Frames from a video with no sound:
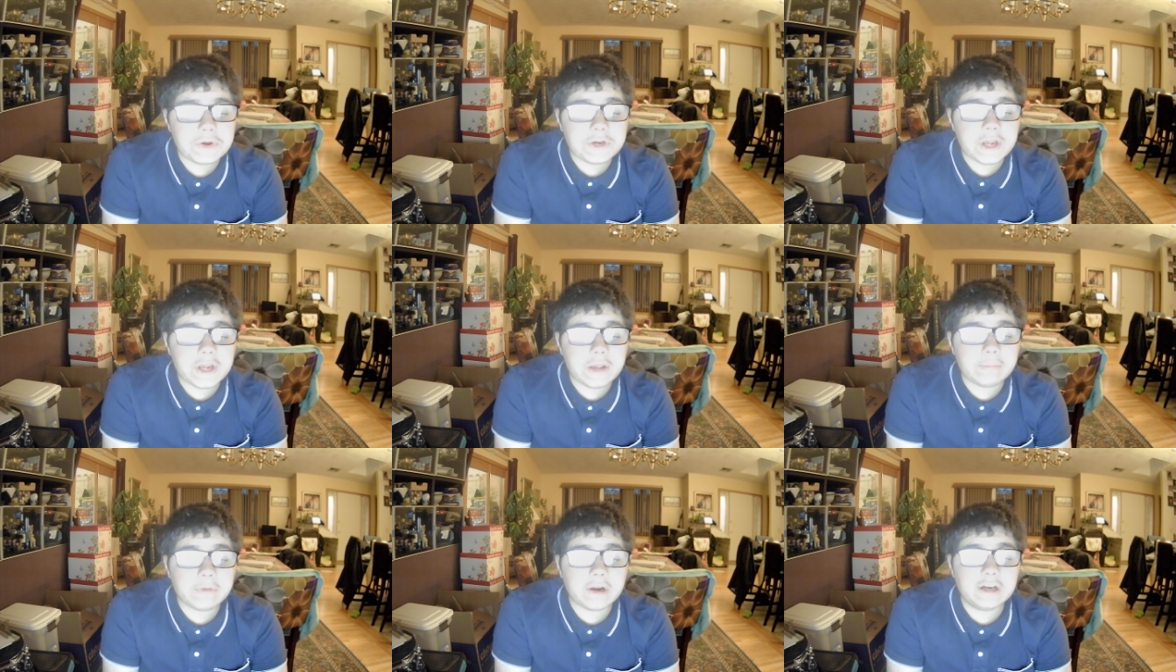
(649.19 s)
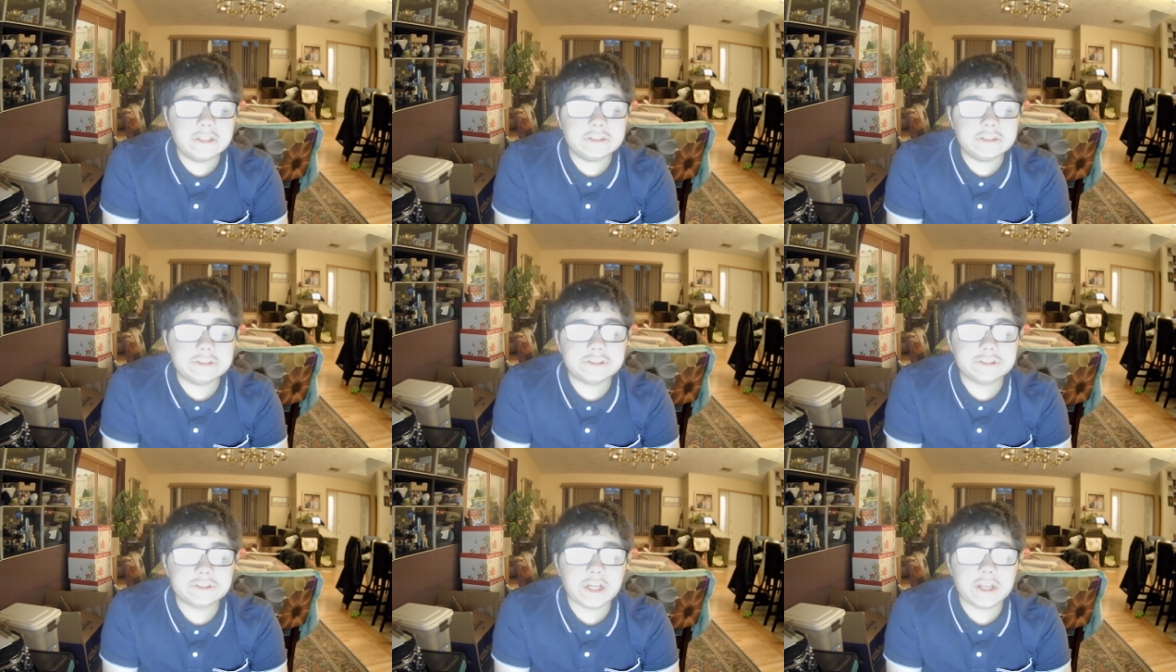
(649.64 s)
named
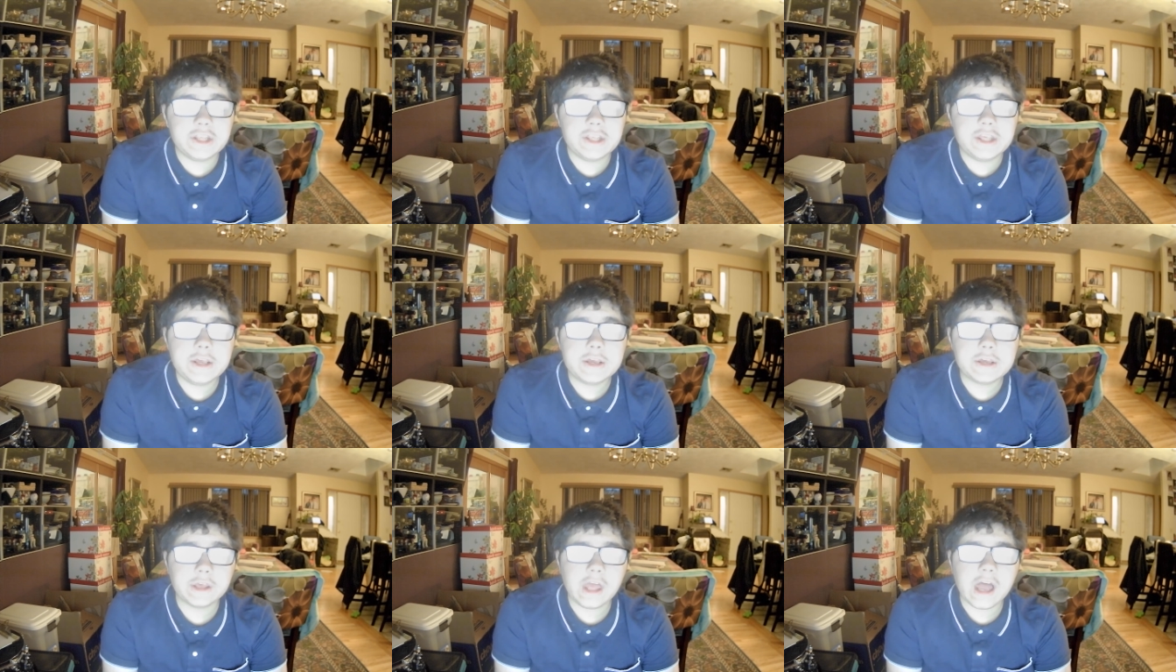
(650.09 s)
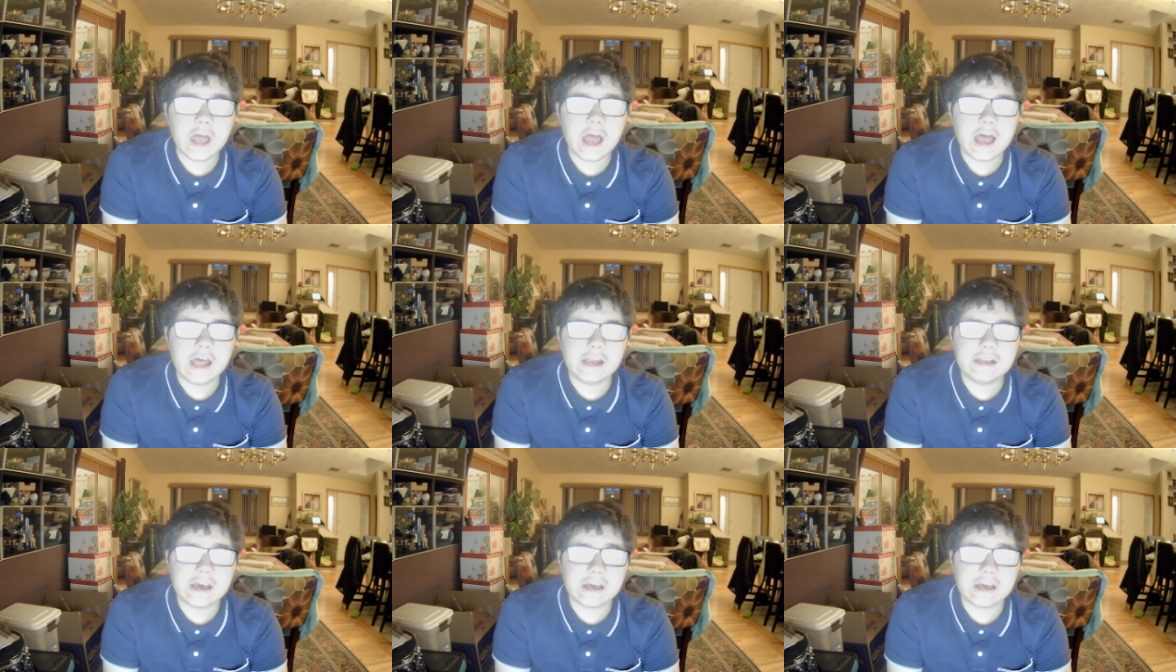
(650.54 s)
Shaikh
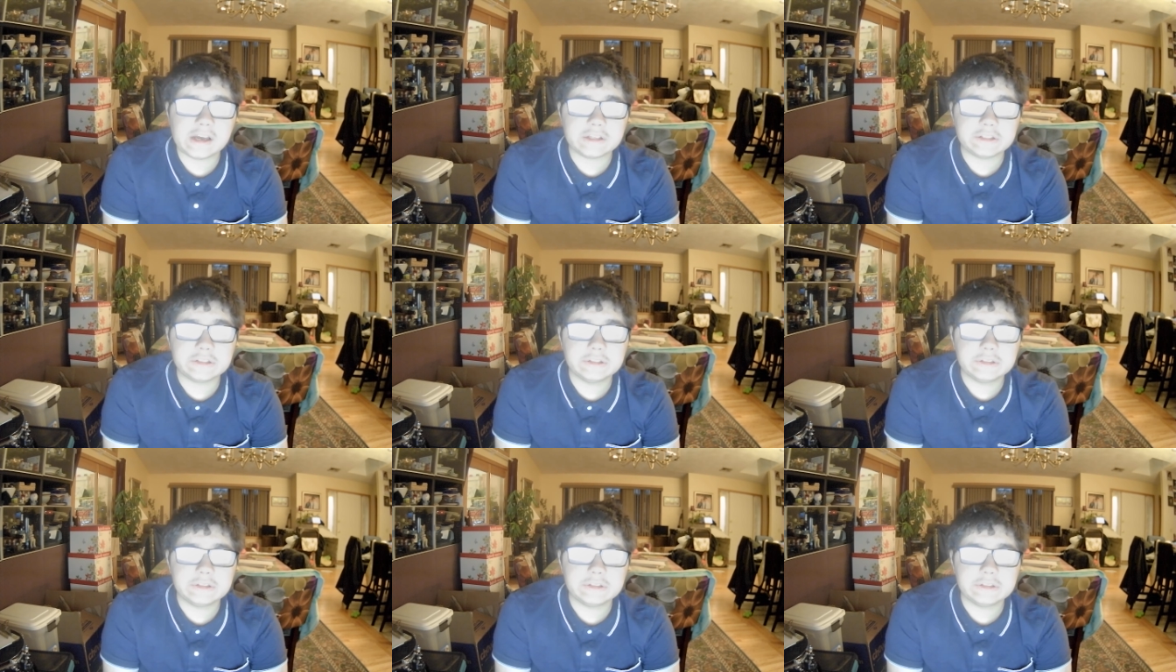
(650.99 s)
Haidar.